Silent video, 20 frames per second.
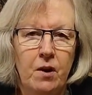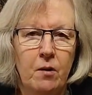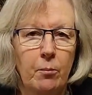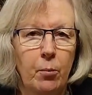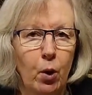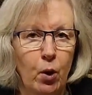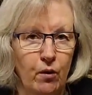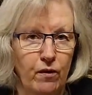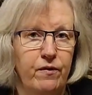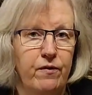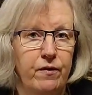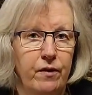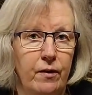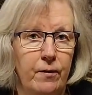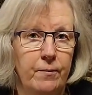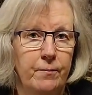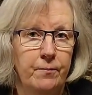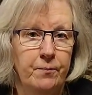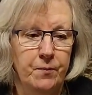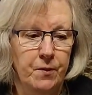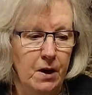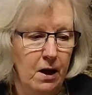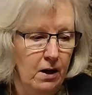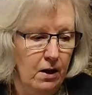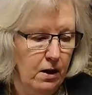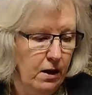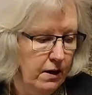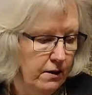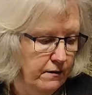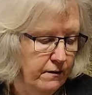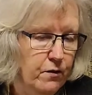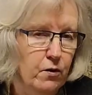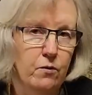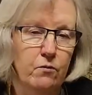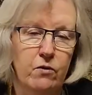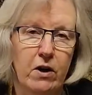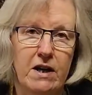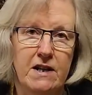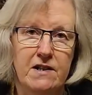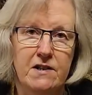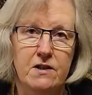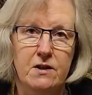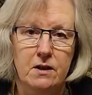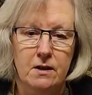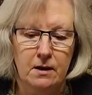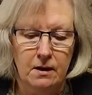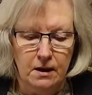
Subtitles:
puff, like a footrest,